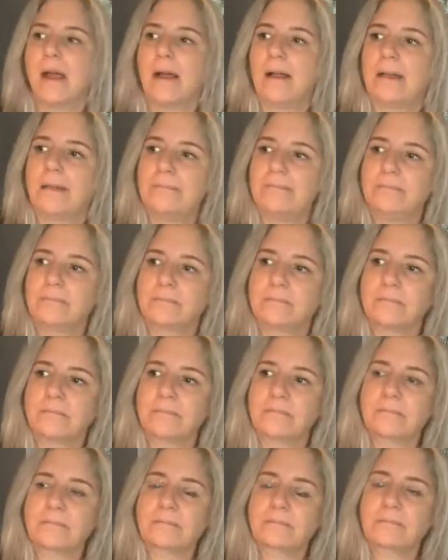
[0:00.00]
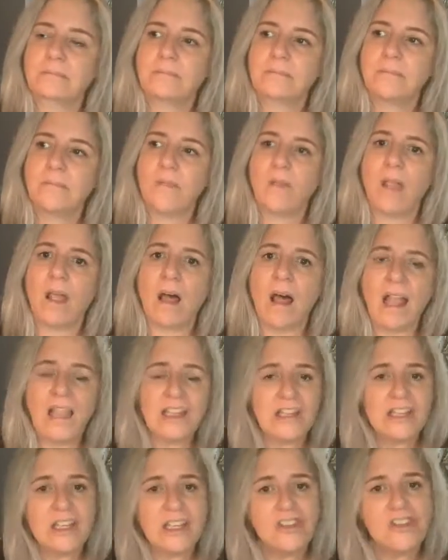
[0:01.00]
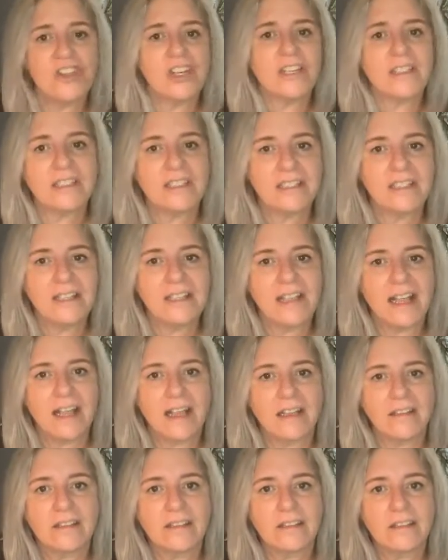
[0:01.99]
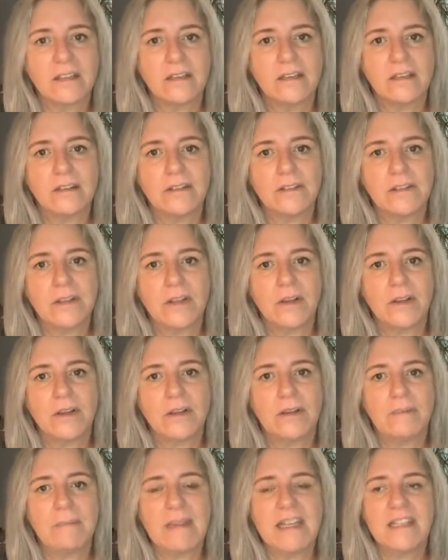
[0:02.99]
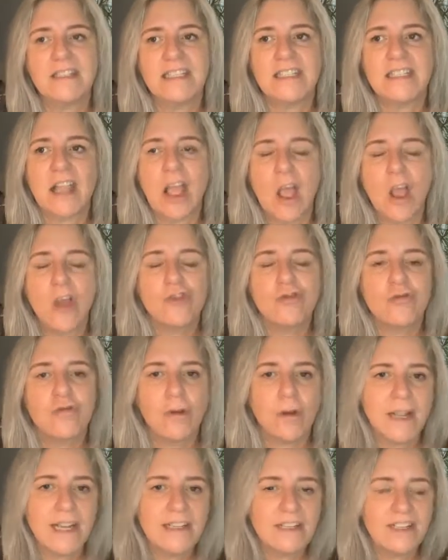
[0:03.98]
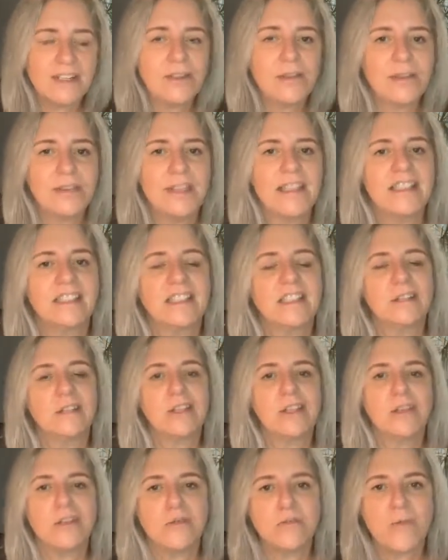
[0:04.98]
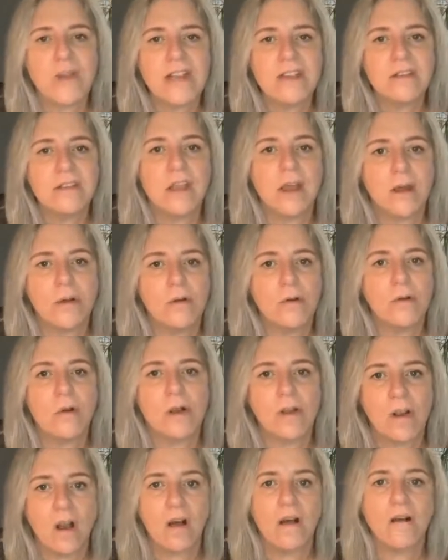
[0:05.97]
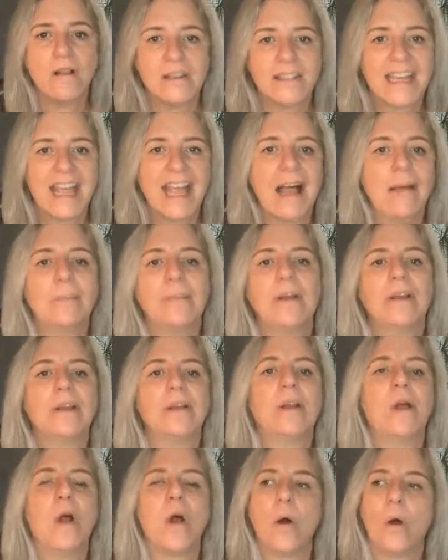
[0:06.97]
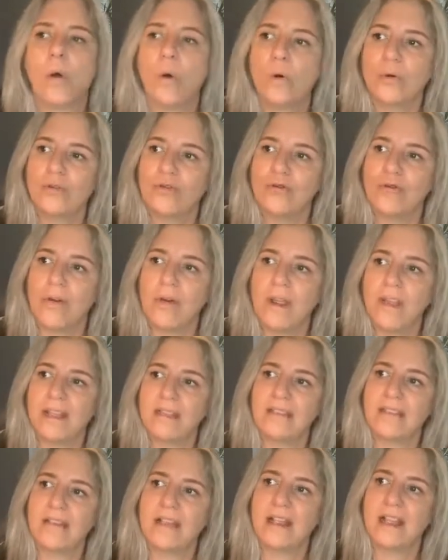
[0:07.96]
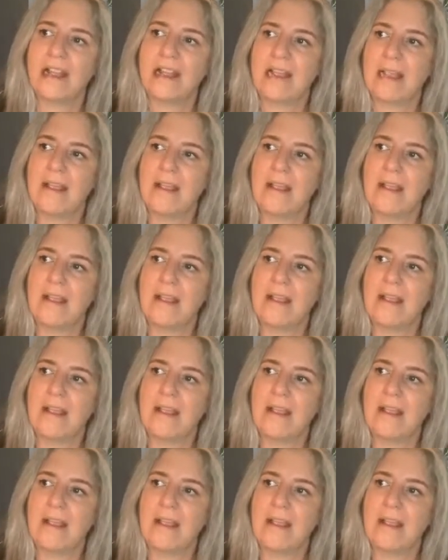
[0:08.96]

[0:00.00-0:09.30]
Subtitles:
I can adjust to that, and because it's trying to do things that we know can't happen, or trying to